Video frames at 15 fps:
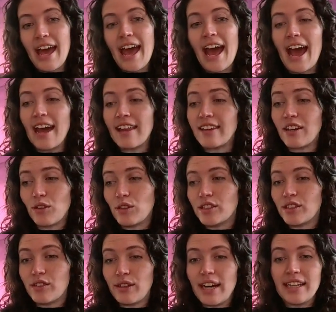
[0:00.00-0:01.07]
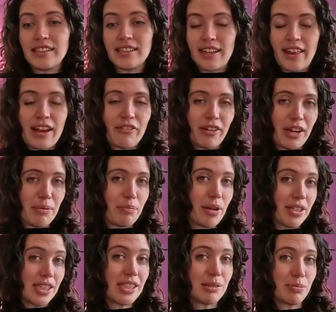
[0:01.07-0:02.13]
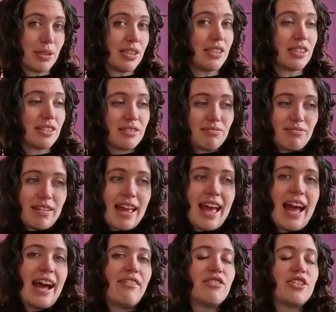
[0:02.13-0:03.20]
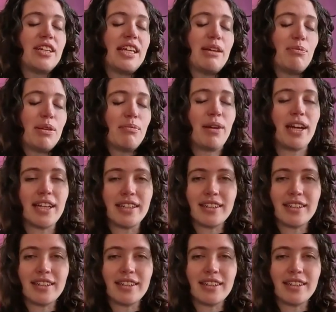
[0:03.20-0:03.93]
and then also as South African participants, have to keep in mind.